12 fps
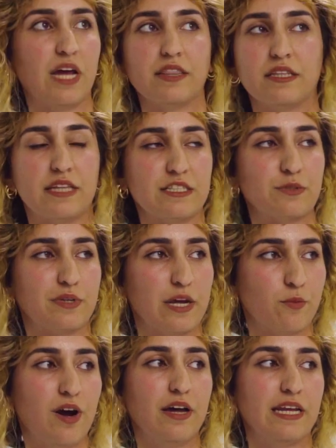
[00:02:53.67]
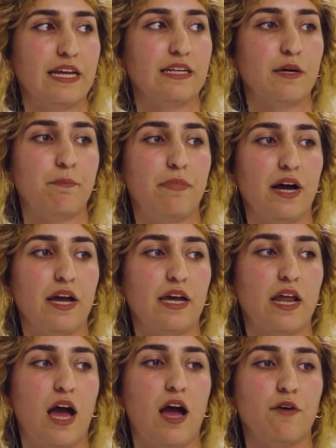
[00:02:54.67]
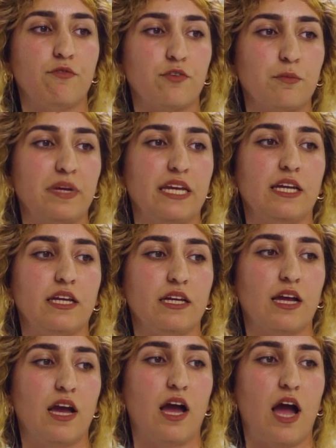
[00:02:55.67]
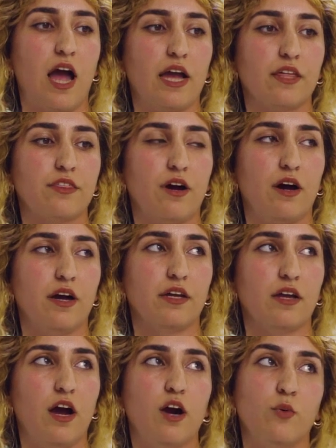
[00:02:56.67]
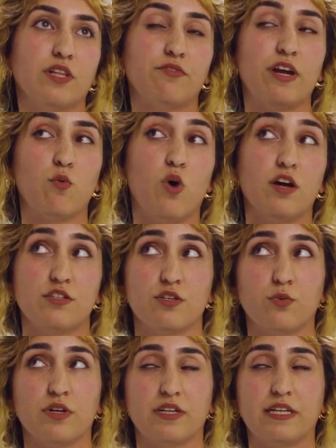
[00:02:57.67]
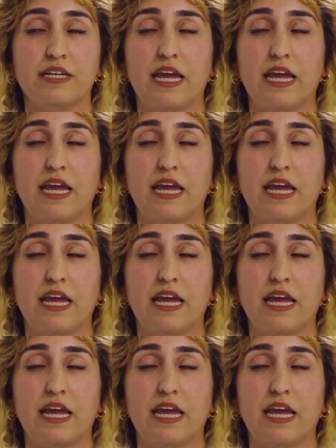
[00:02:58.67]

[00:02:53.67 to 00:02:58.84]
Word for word: Not that that's what I wanted, but for me, I thought, oh, well, if I want to work in